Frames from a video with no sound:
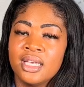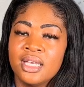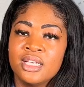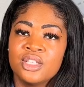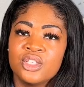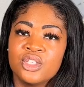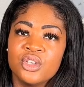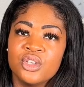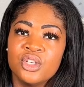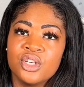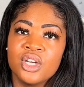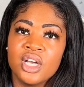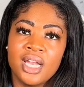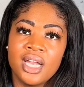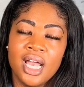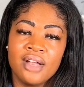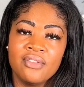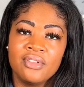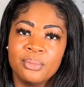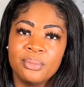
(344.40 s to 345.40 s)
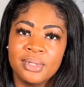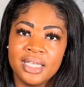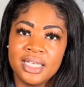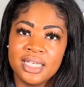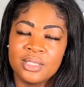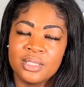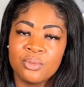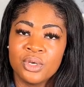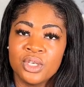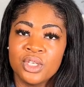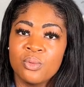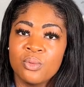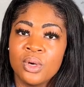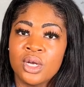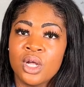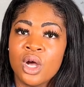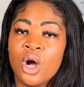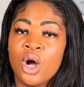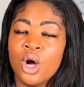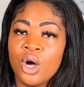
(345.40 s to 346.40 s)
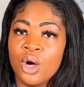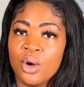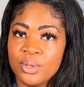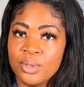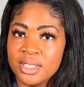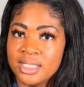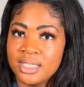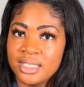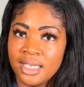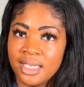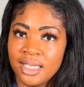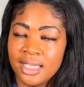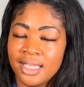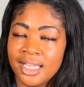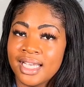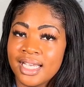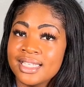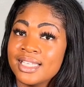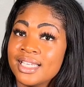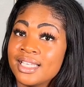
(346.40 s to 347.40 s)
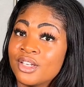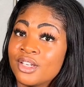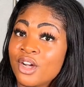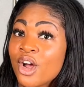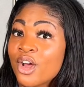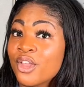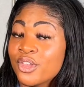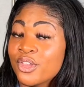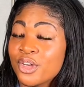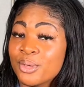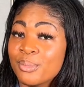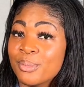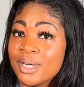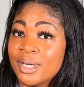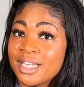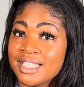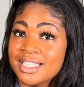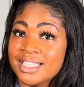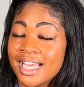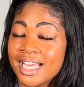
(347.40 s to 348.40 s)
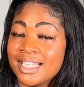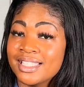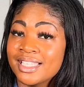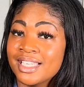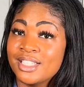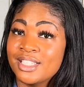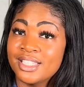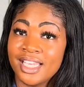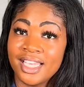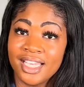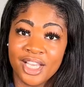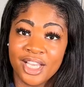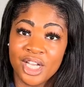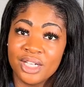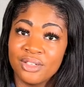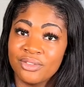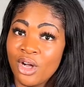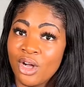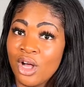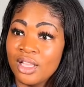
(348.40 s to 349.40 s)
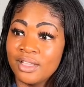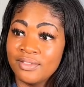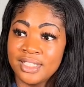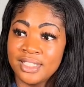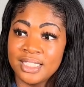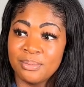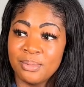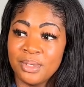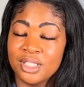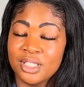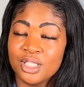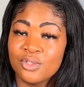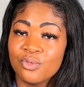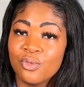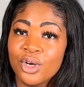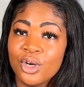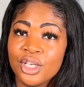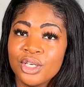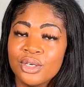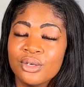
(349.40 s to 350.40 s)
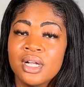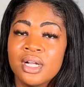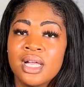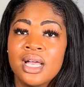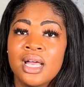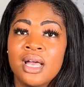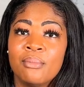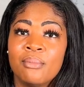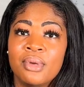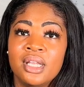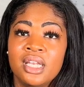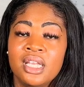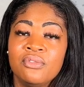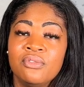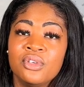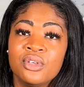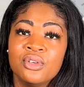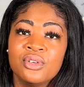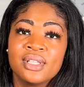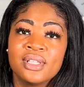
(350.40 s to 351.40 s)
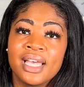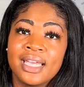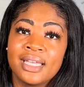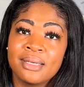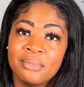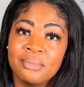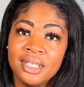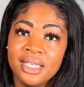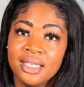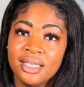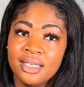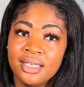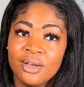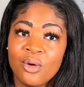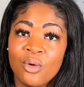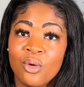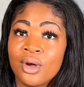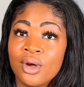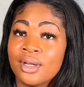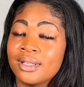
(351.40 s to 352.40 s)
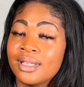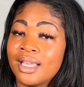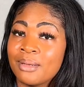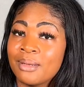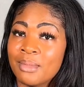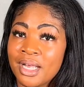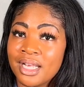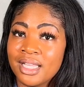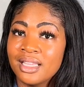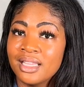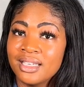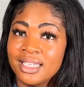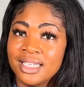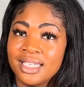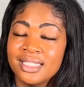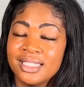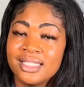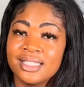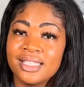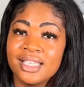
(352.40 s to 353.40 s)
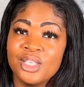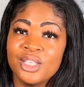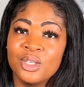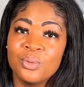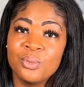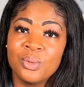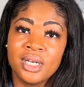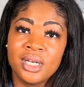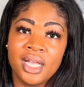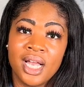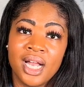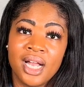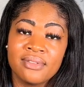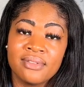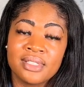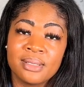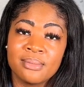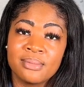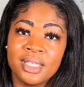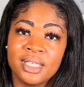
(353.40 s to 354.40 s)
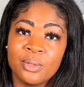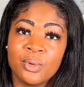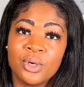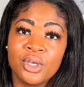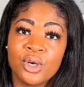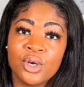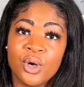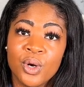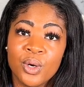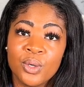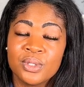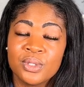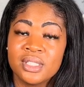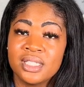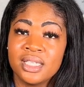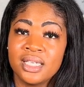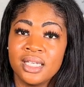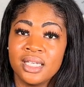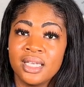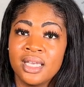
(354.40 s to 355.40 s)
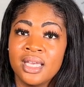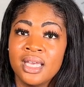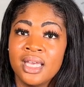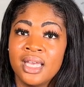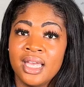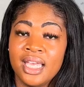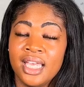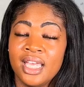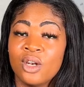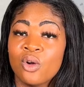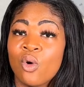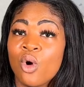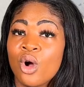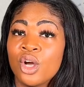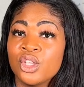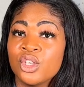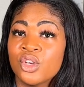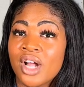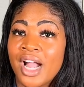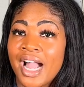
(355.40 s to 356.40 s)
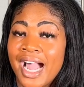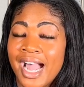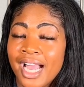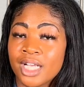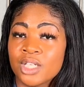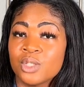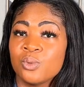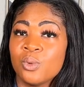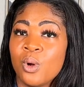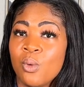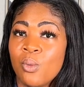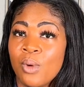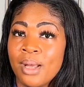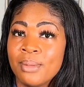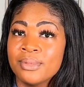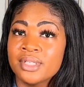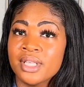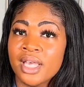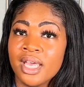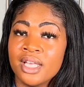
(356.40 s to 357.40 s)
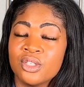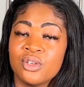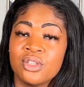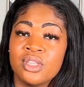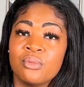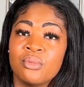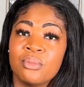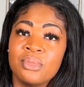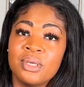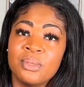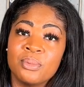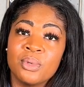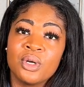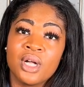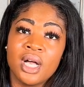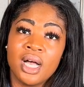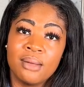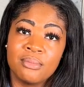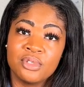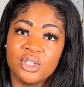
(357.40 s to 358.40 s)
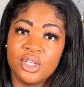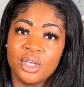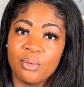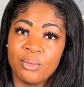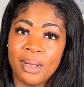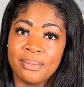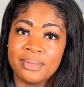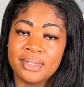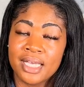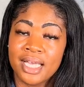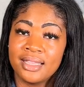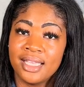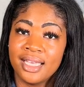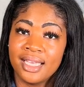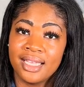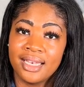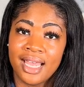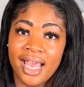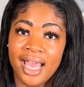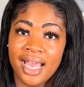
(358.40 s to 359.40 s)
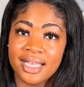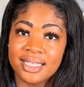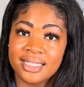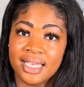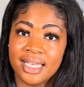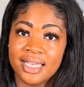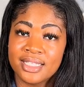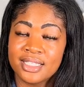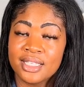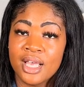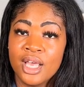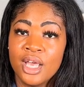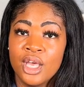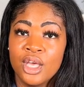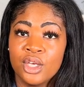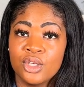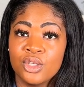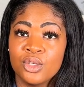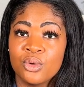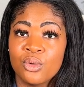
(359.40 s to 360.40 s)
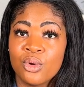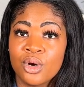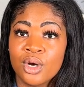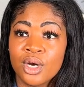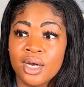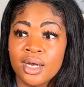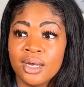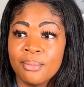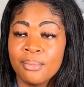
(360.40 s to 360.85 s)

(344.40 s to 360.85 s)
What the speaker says: So you're going to have a place where you want to host it. And like I said, there are third-party sites that take care of all of these pieces for you. But if you, like me or like my clients, you want to have something where you're hosting it on your actual website so that when people come to your website, they can access your